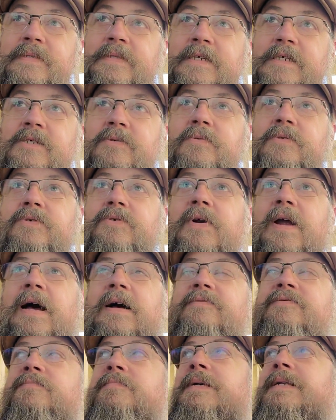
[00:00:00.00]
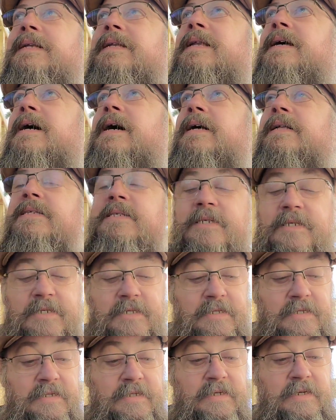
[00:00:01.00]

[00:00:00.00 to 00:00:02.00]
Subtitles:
This one drives me nuts.